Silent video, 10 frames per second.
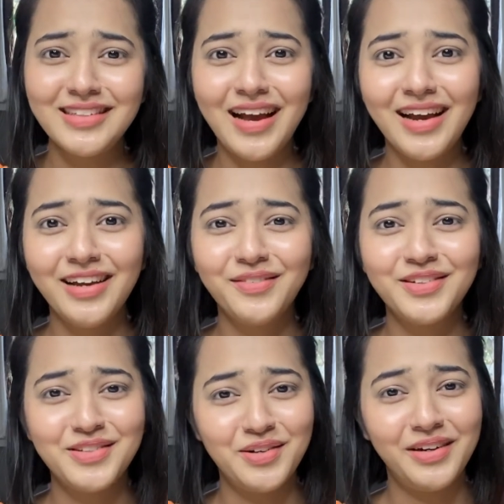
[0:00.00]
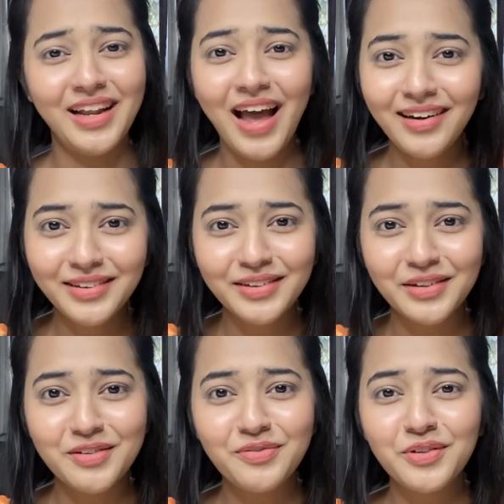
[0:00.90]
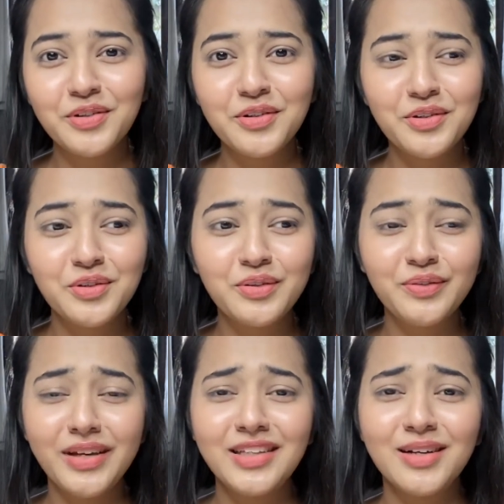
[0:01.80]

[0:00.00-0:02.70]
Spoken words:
I was not active for good 2 weeks.